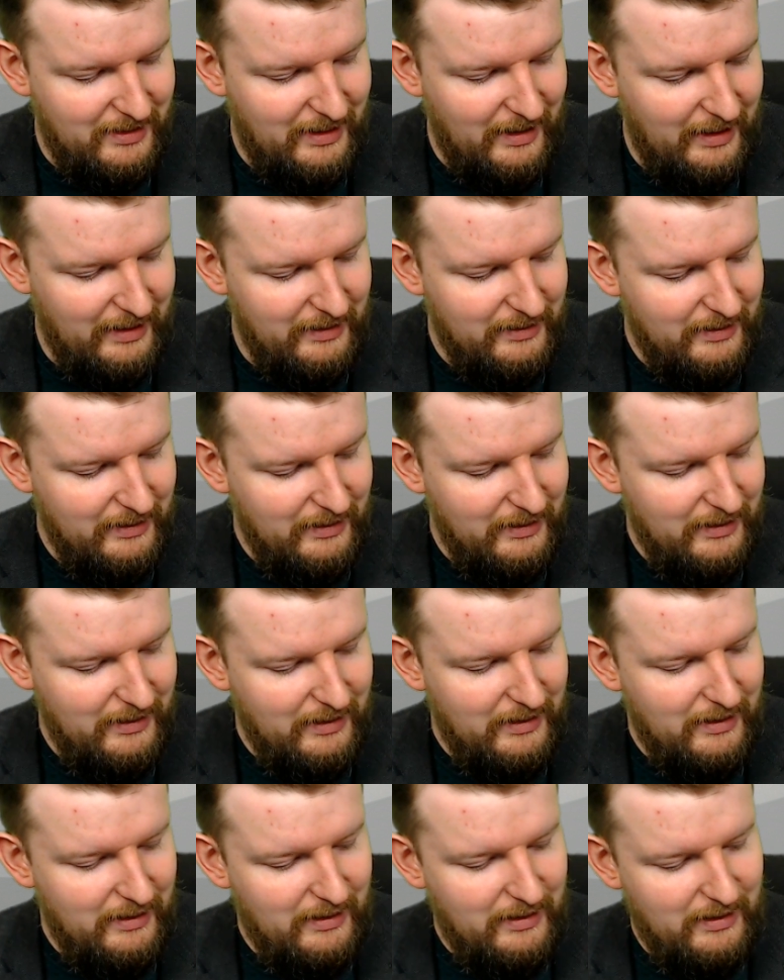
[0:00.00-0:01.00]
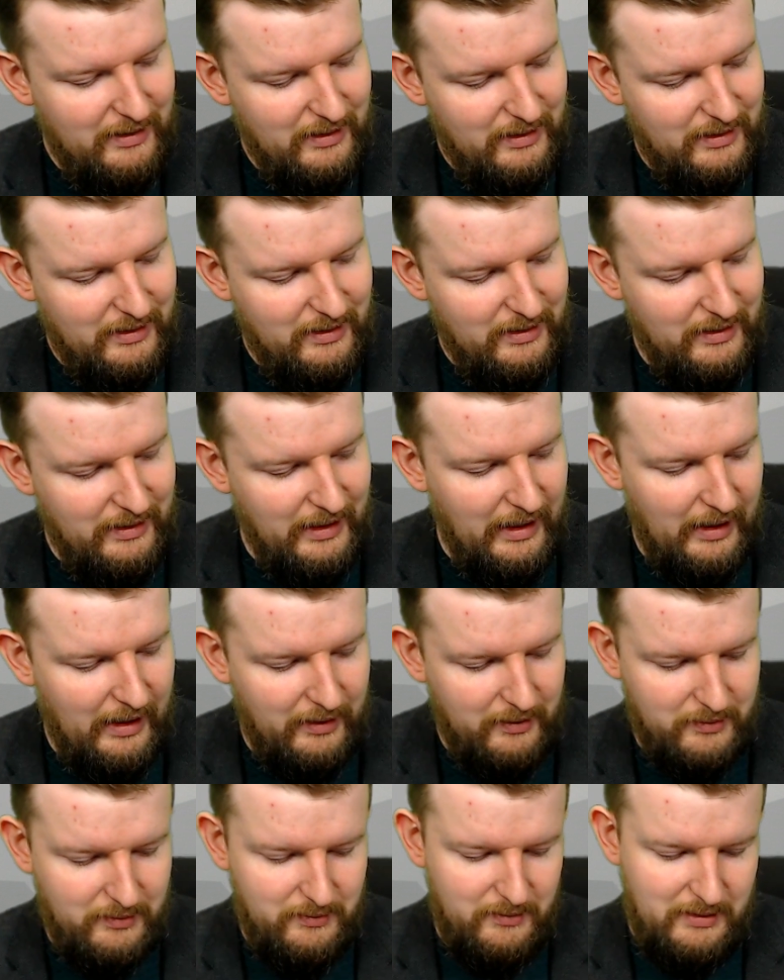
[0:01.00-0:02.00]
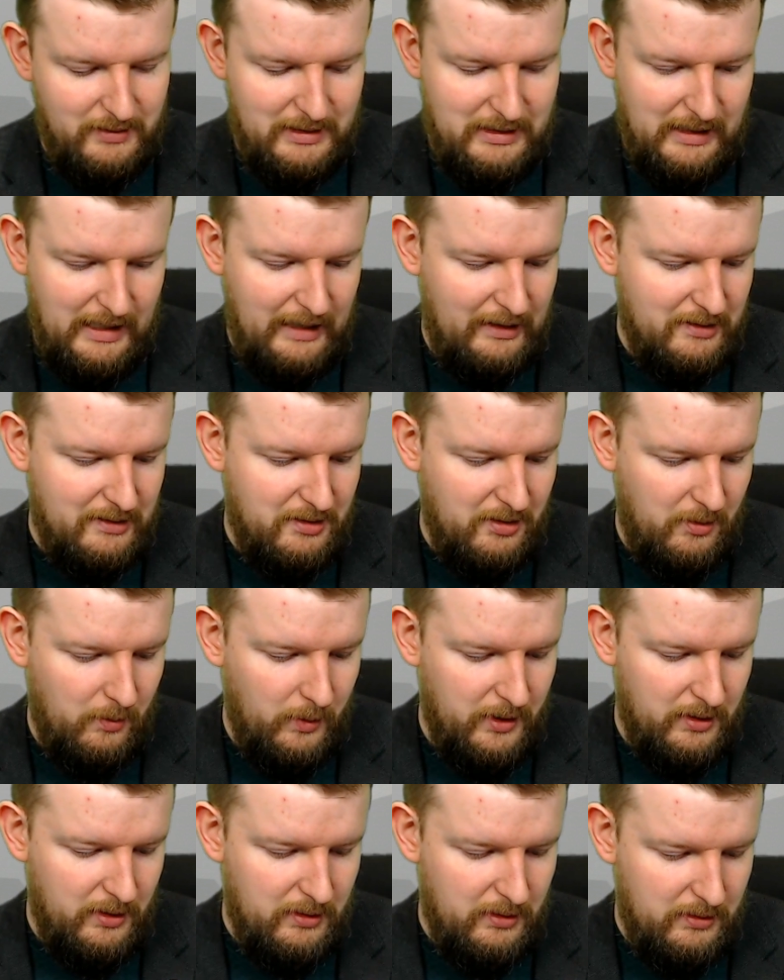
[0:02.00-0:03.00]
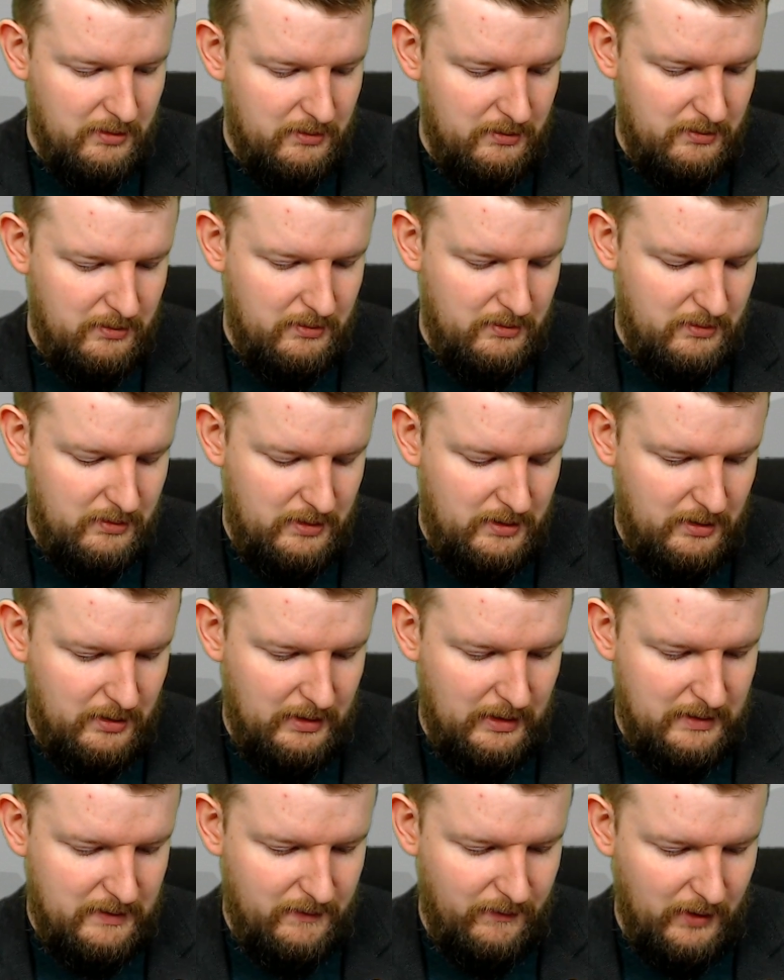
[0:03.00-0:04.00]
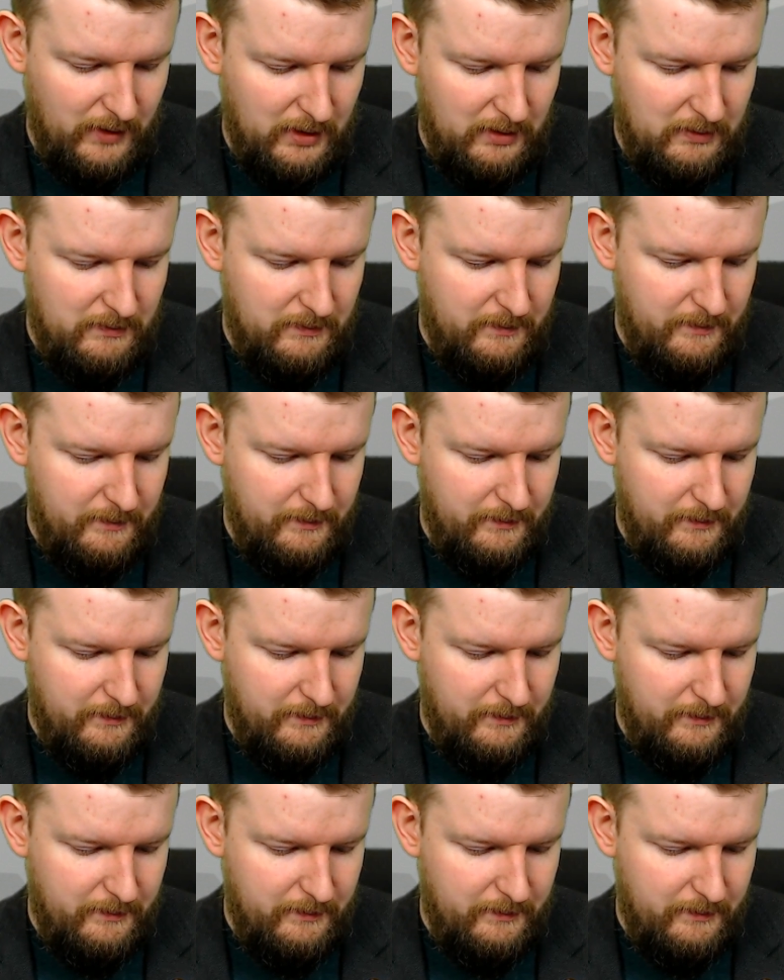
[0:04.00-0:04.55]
today. Yeah, Slack is all weird, so that's fun.